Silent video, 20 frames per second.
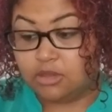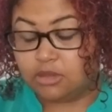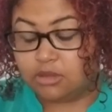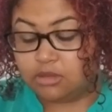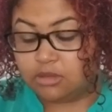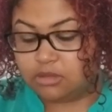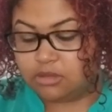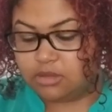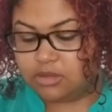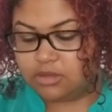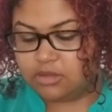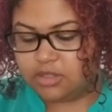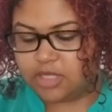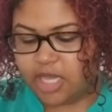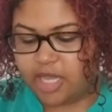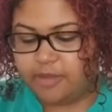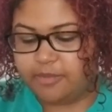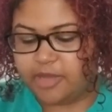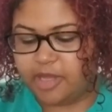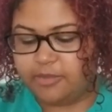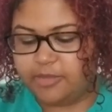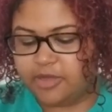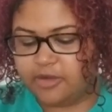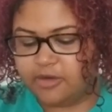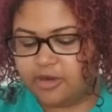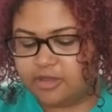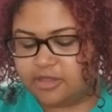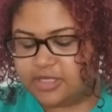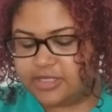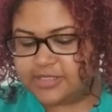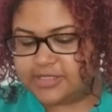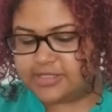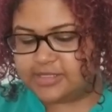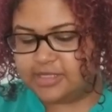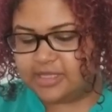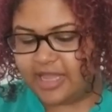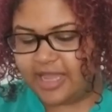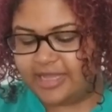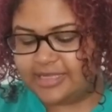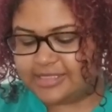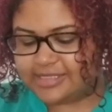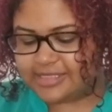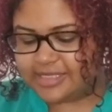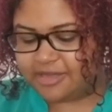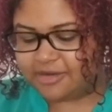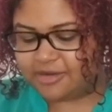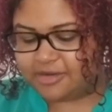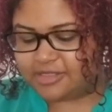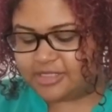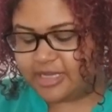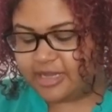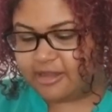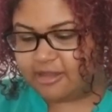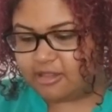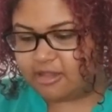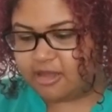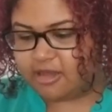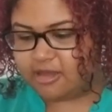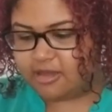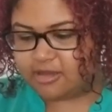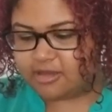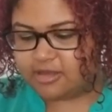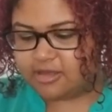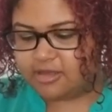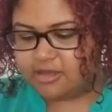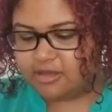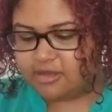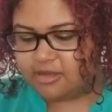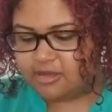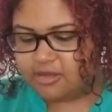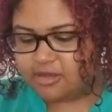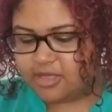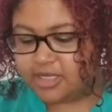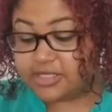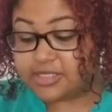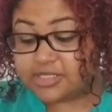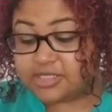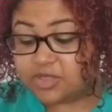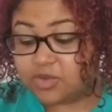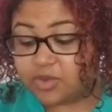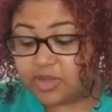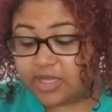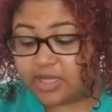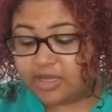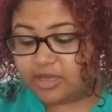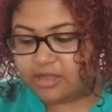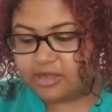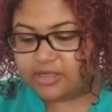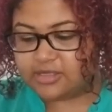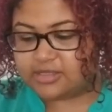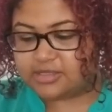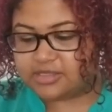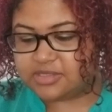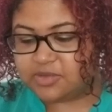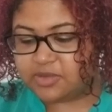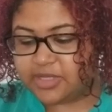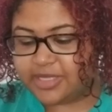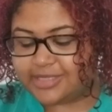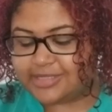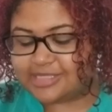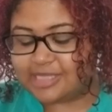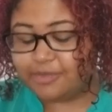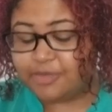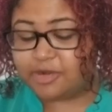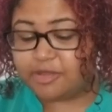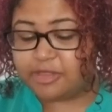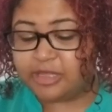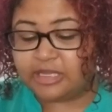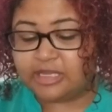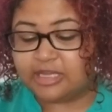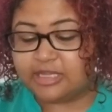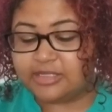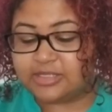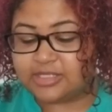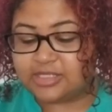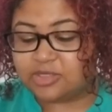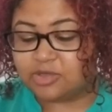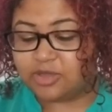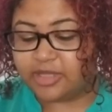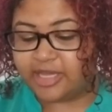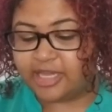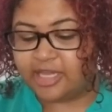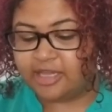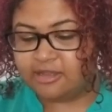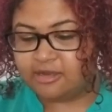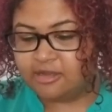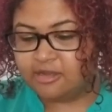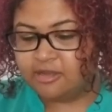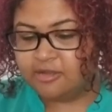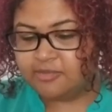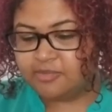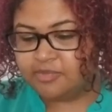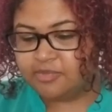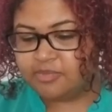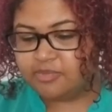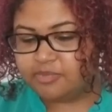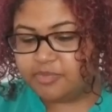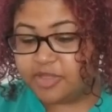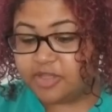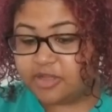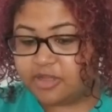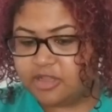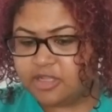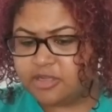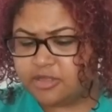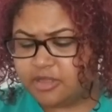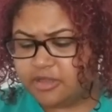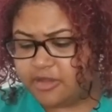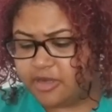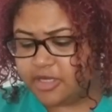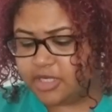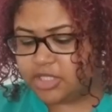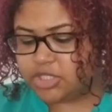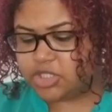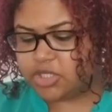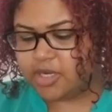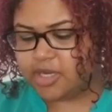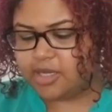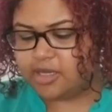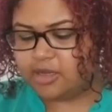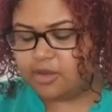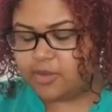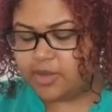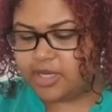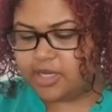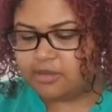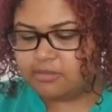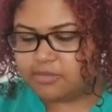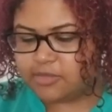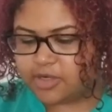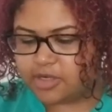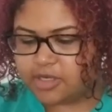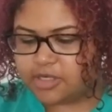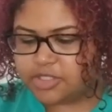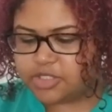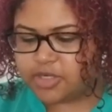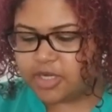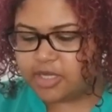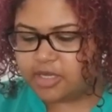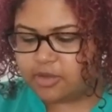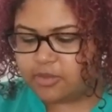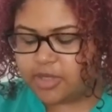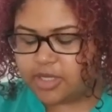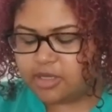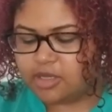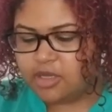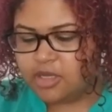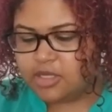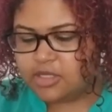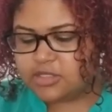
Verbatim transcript: Oh, I'm, I'm hearing this Knight's inner dialogue. It's too late. It's too late. Some are thinking it's too late, but clearly they're going to try anyway. They're going to try anyway.